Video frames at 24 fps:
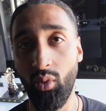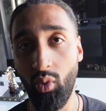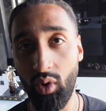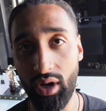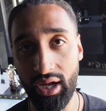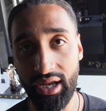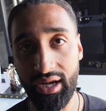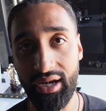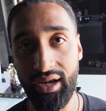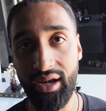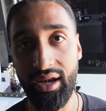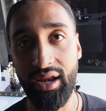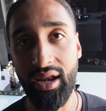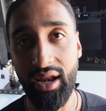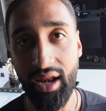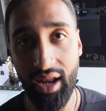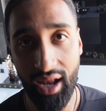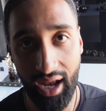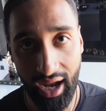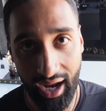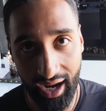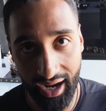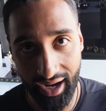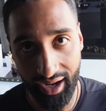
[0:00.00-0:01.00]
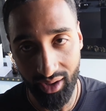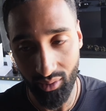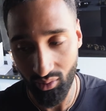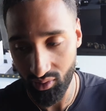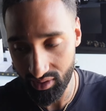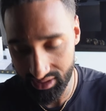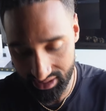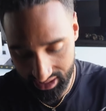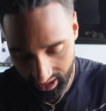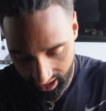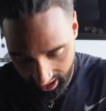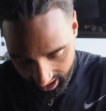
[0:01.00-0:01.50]
when I
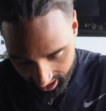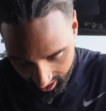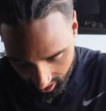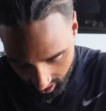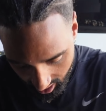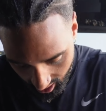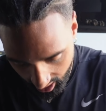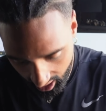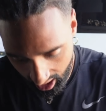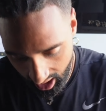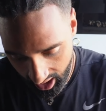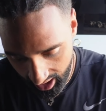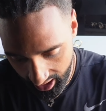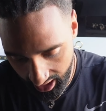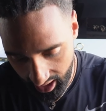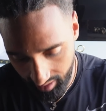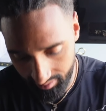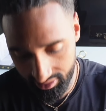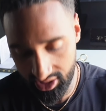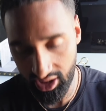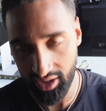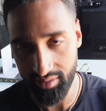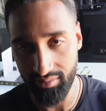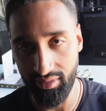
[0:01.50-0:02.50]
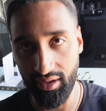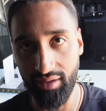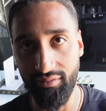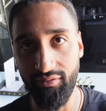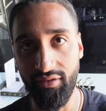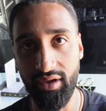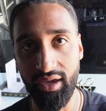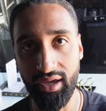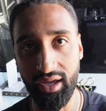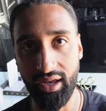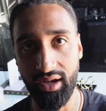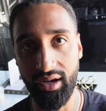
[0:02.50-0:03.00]
was like, all right, I'm done being
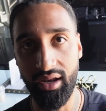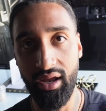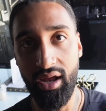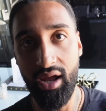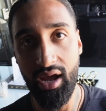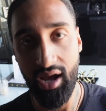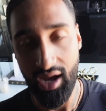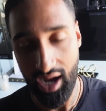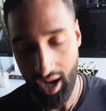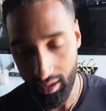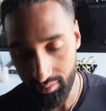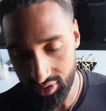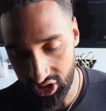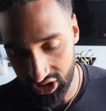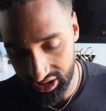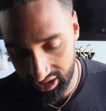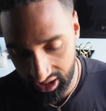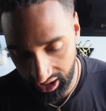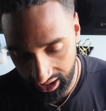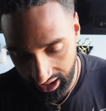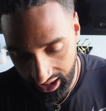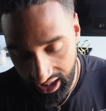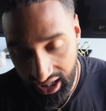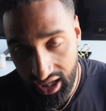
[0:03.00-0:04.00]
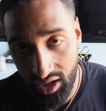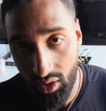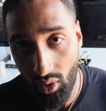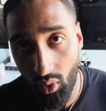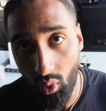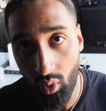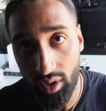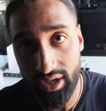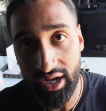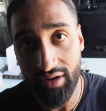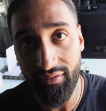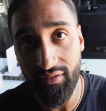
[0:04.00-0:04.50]
vegan. I'm just gonna eat
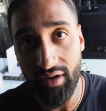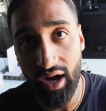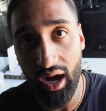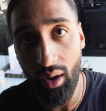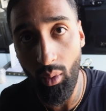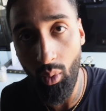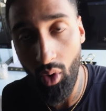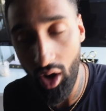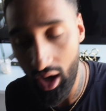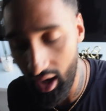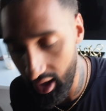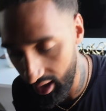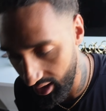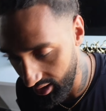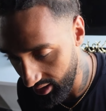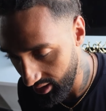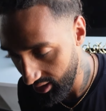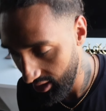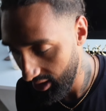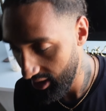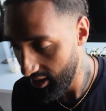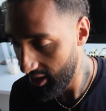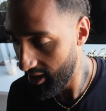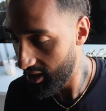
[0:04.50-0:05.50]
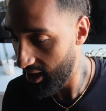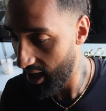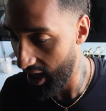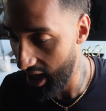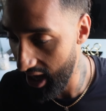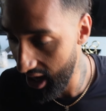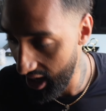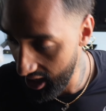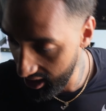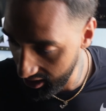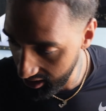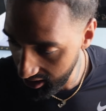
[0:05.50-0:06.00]
whatever I want
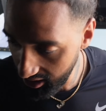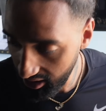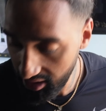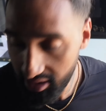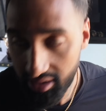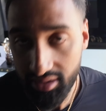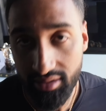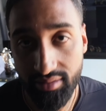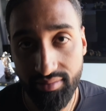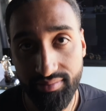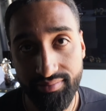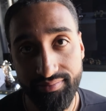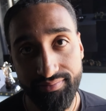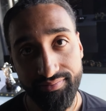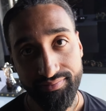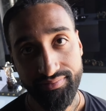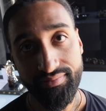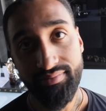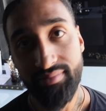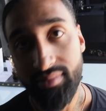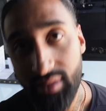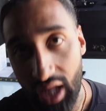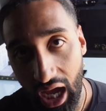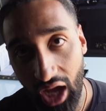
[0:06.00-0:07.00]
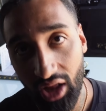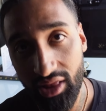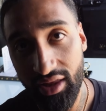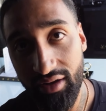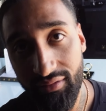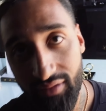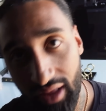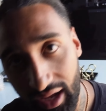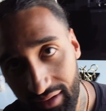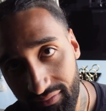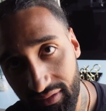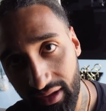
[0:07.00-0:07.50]
and I'll
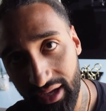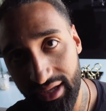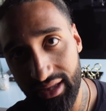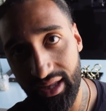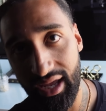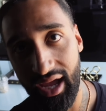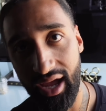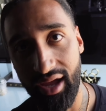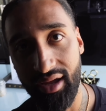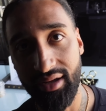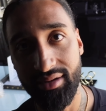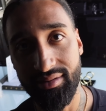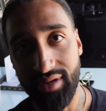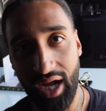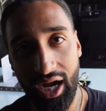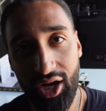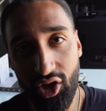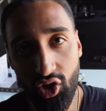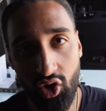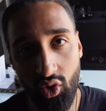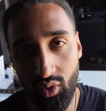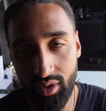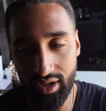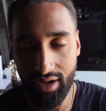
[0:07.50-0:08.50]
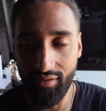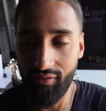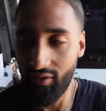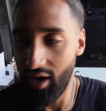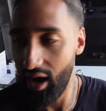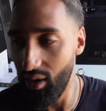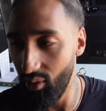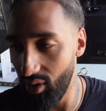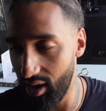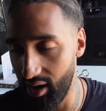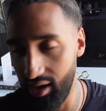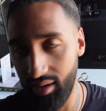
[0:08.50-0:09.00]
live life like that. I can do whatever
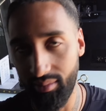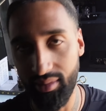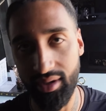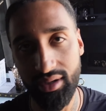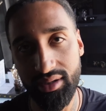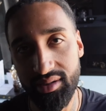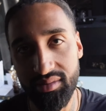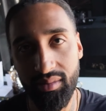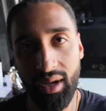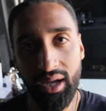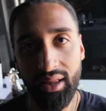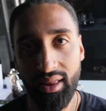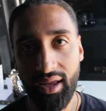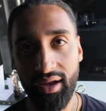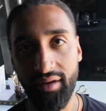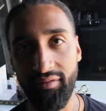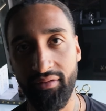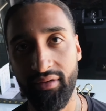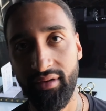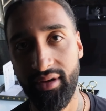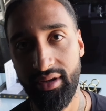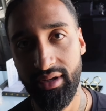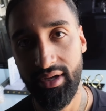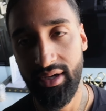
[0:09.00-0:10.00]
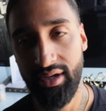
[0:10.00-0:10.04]
I want. I mean, it's my life.